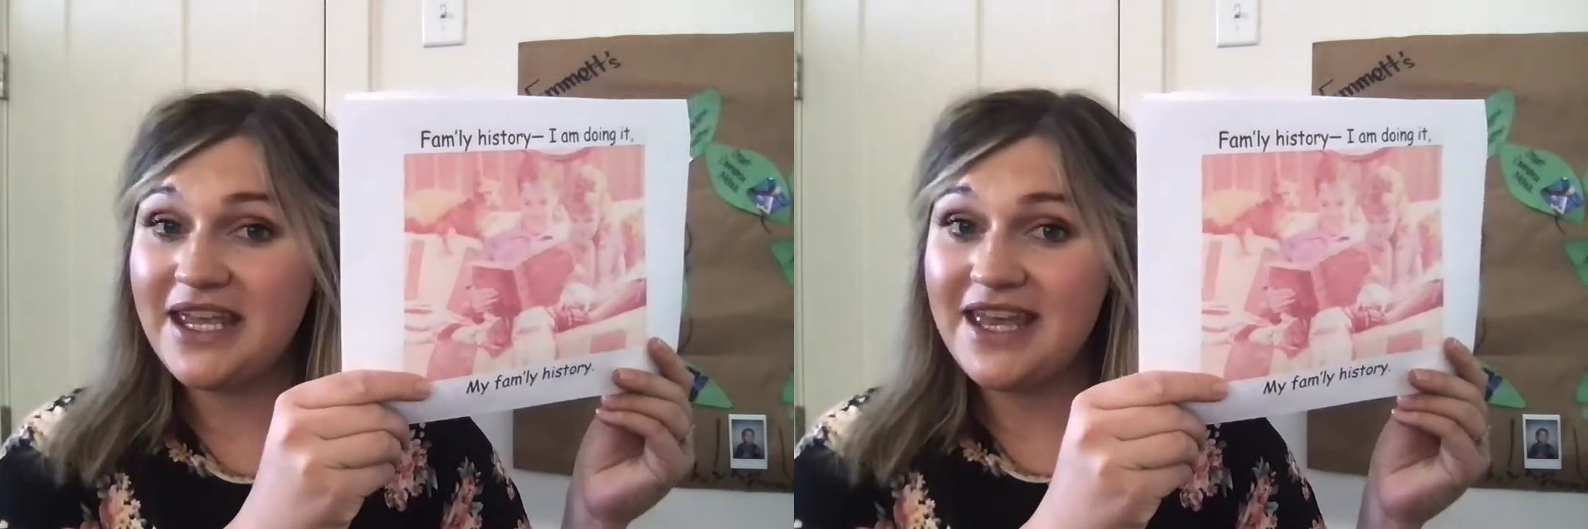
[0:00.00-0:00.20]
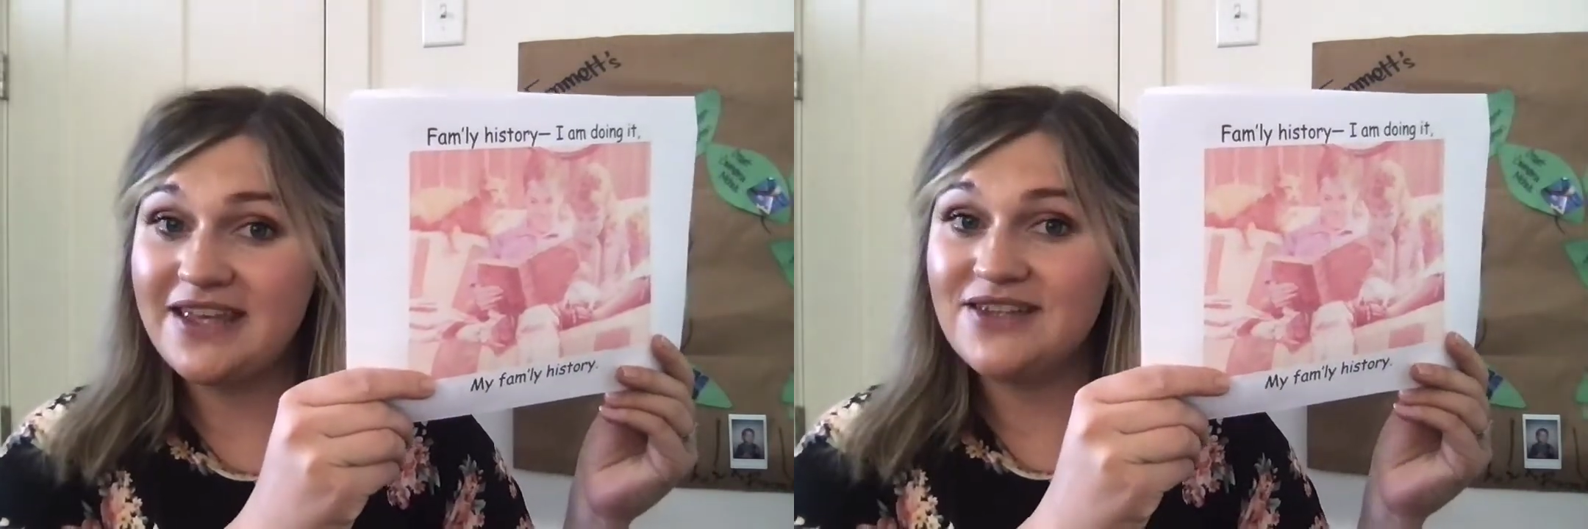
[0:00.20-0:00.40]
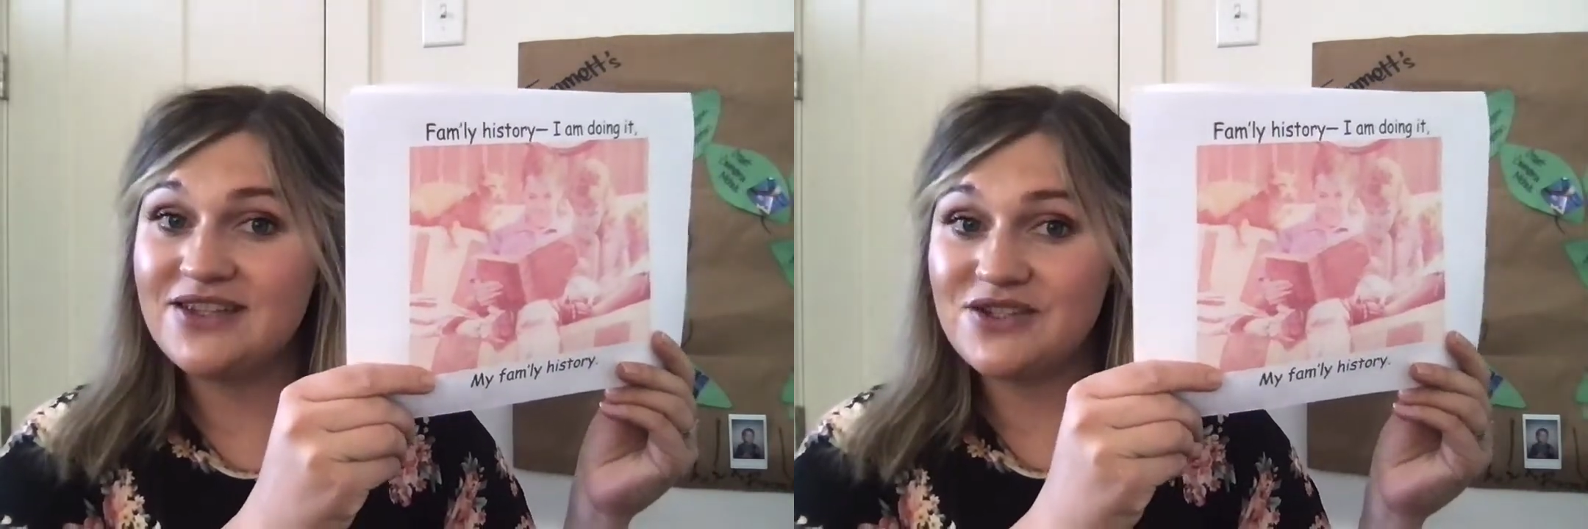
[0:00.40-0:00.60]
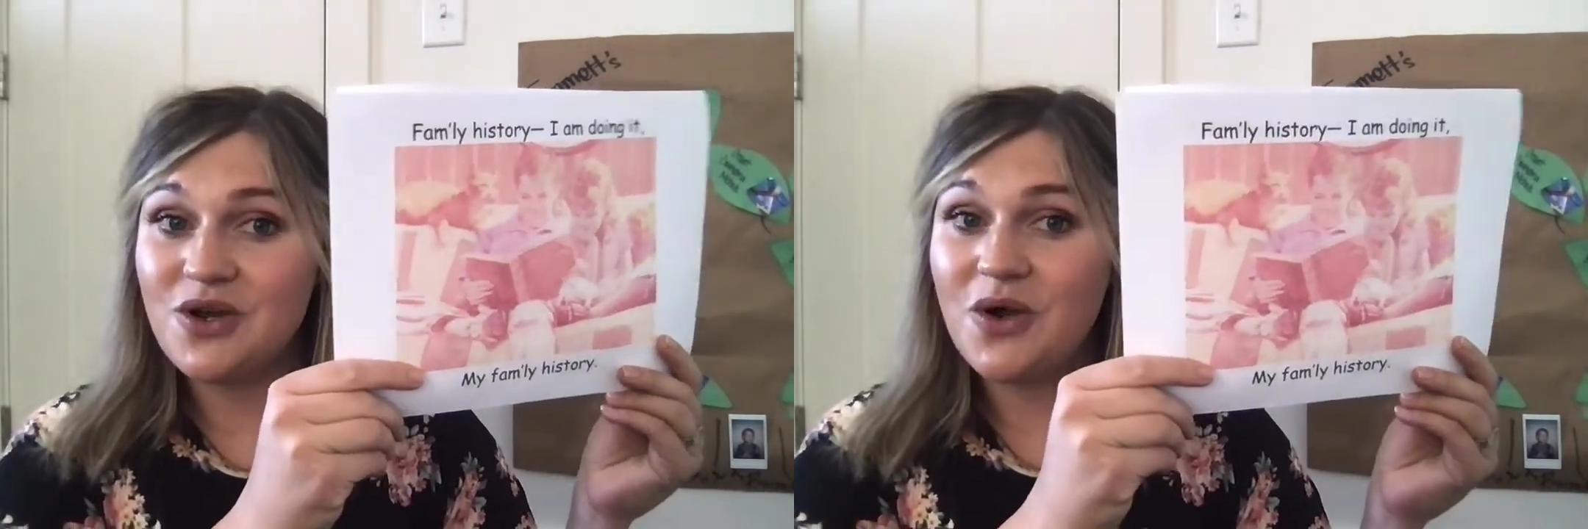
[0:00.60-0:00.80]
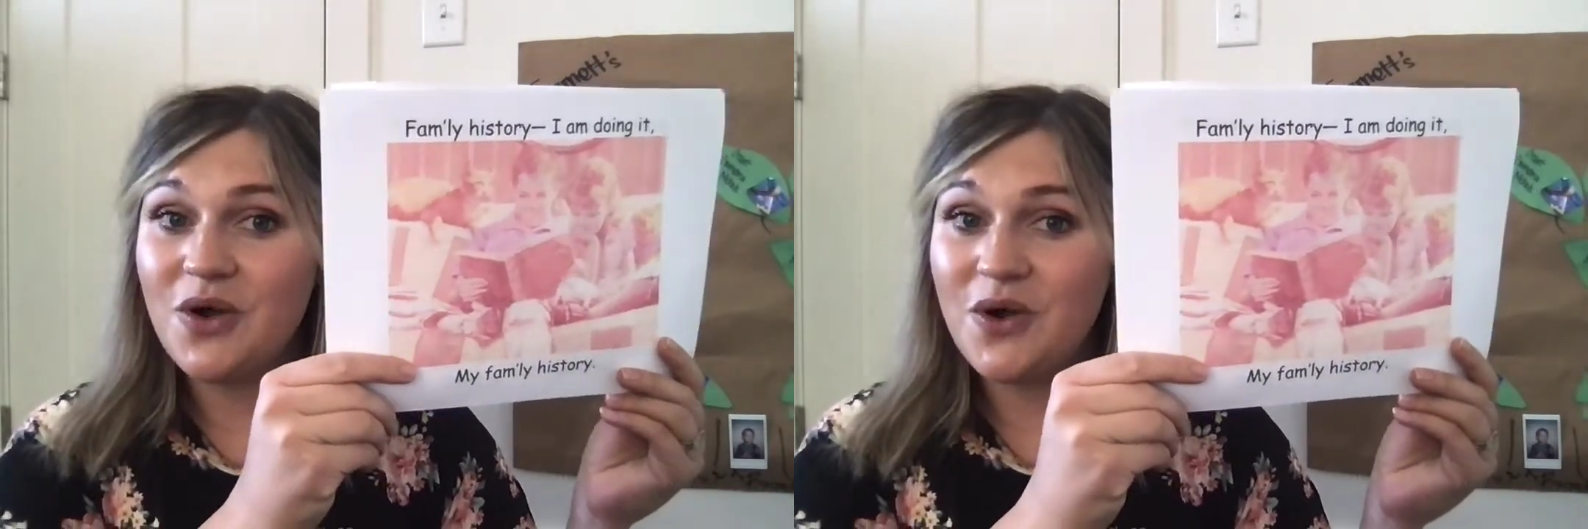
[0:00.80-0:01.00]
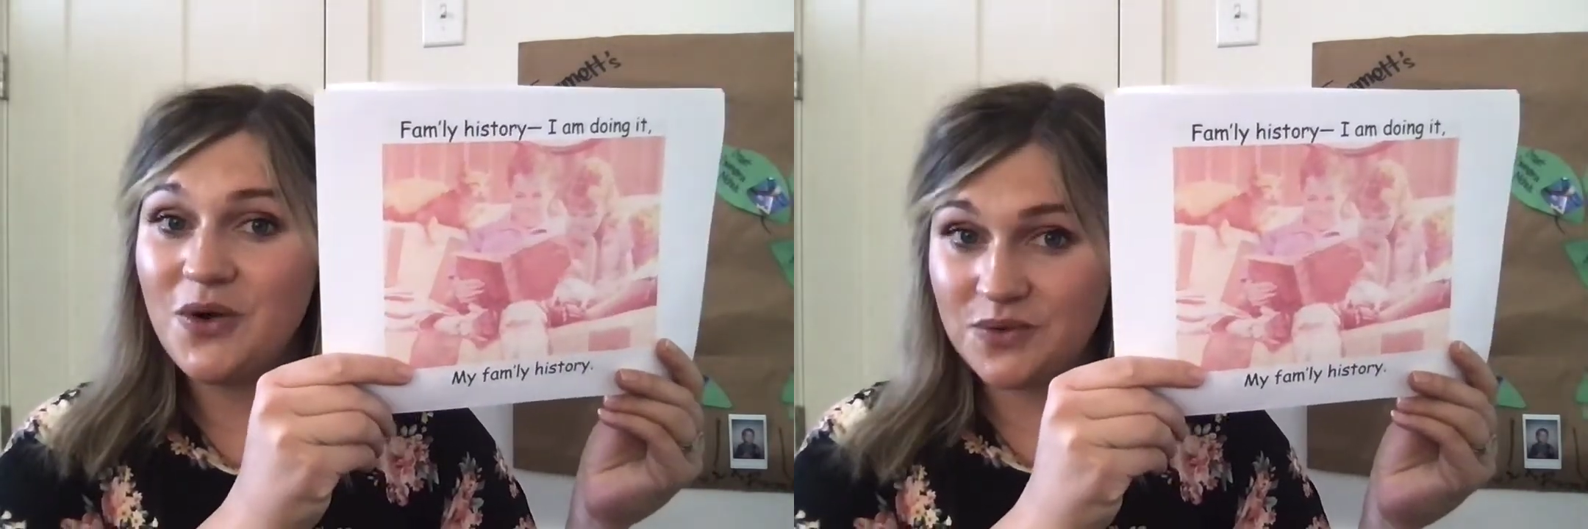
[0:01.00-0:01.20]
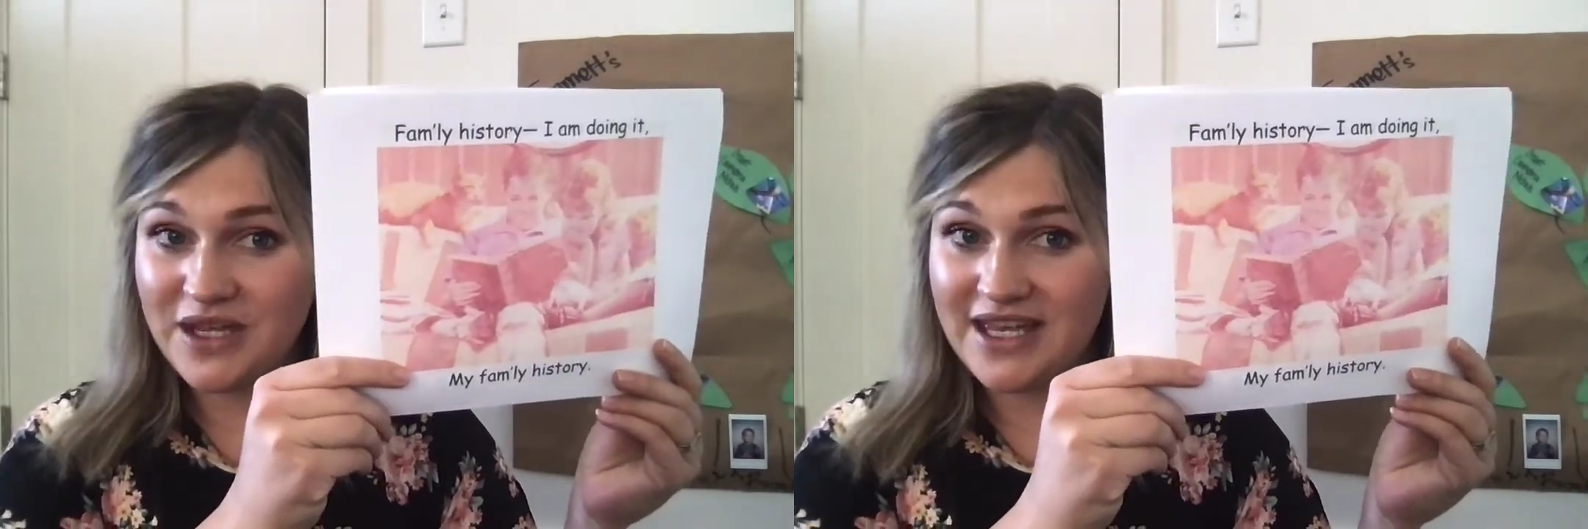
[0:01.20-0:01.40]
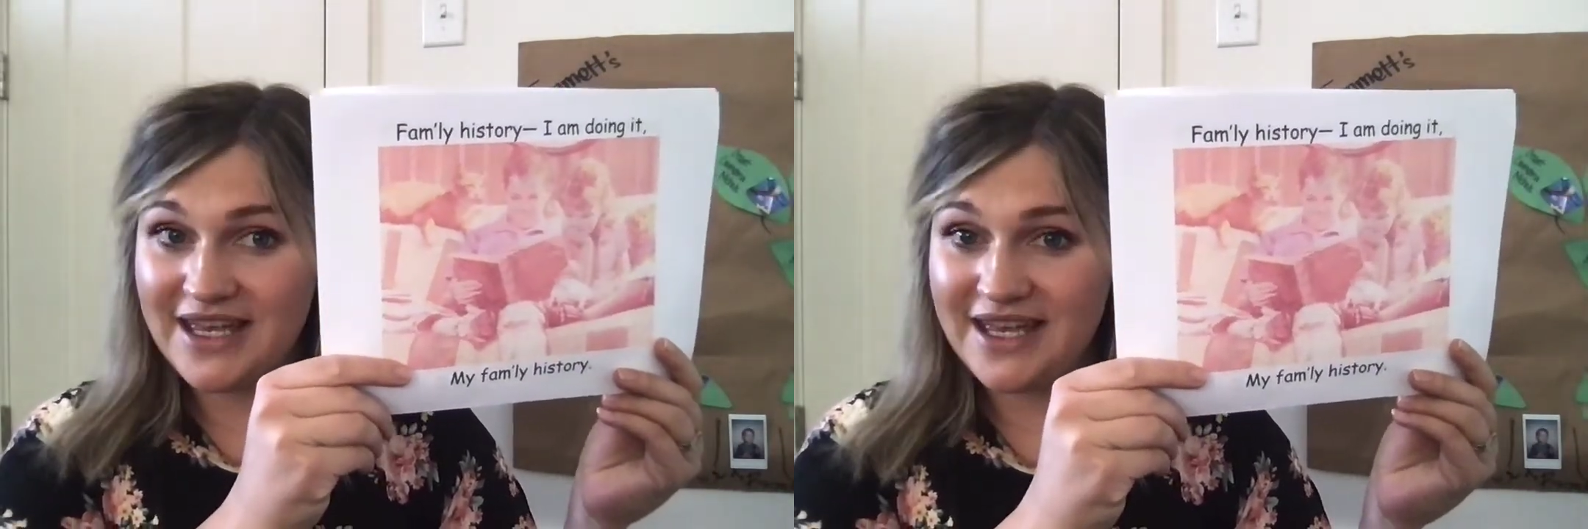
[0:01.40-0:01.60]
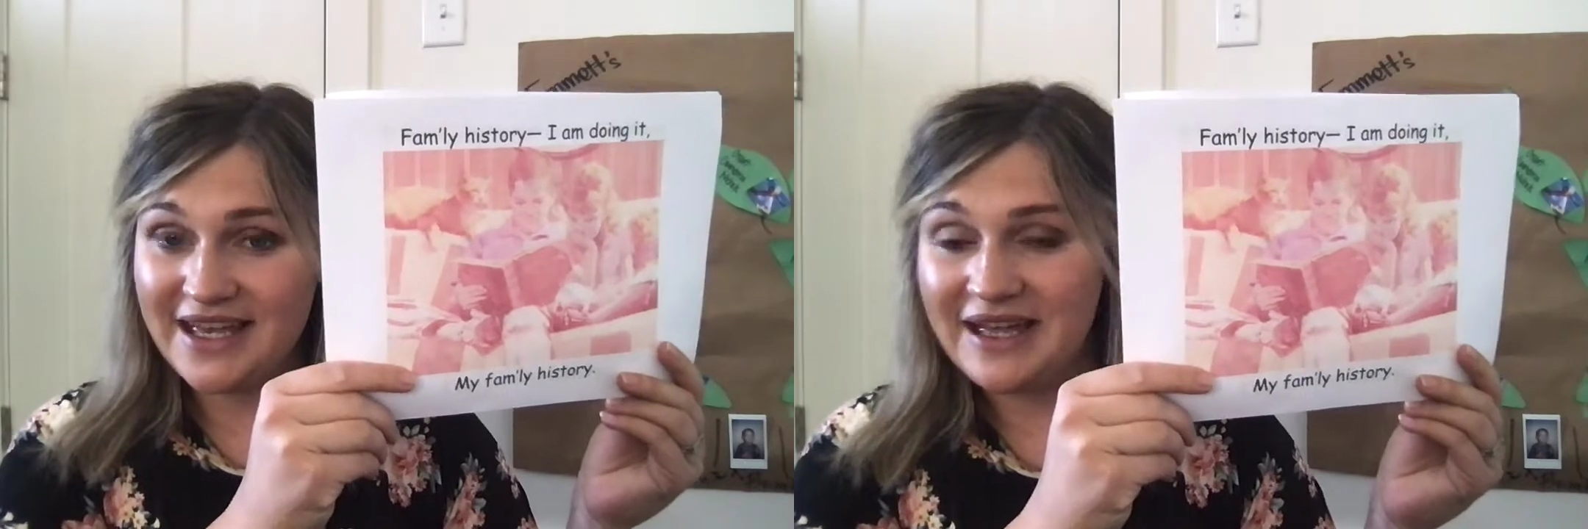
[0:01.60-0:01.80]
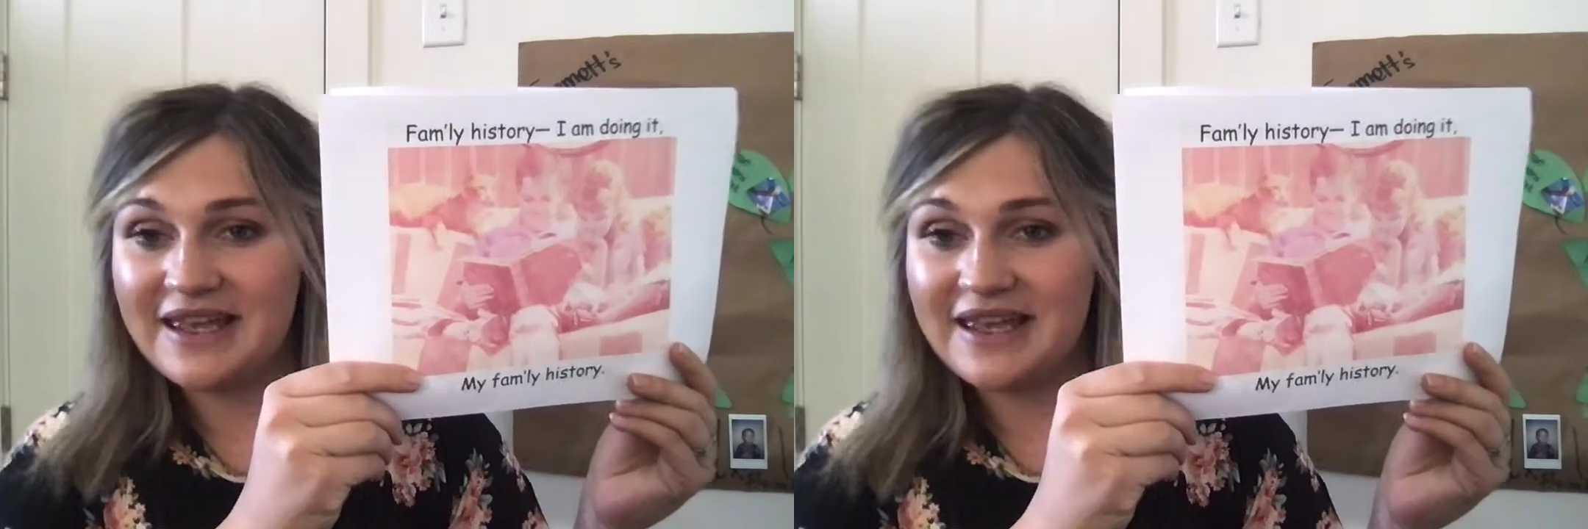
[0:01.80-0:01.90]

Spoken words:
history.